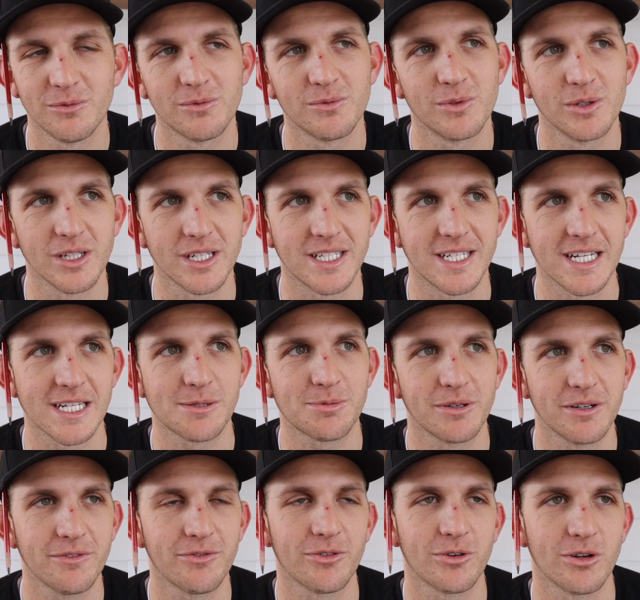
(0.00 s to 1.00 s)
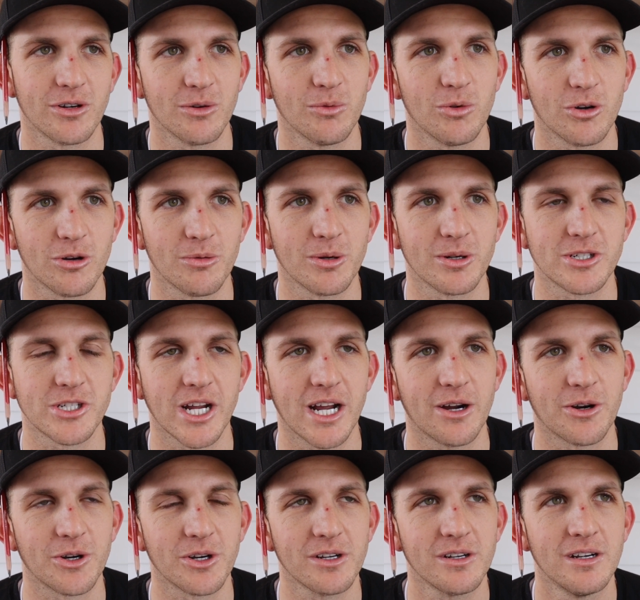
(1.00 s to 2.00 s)
really desperate for a warmer
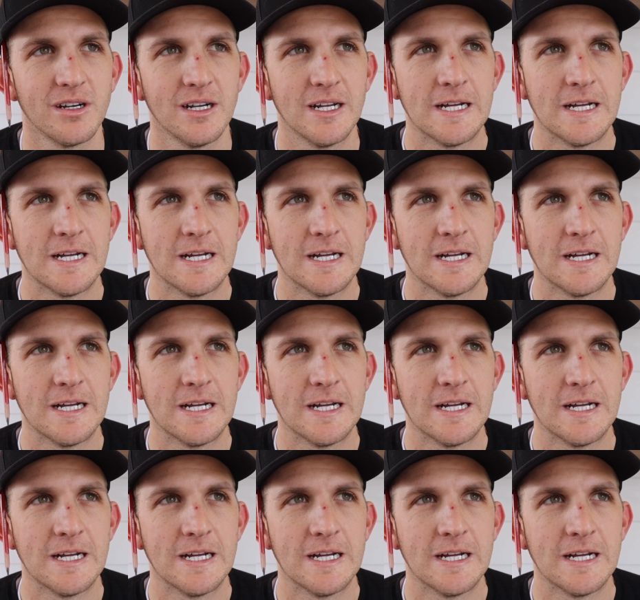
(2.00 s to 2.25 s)
shower.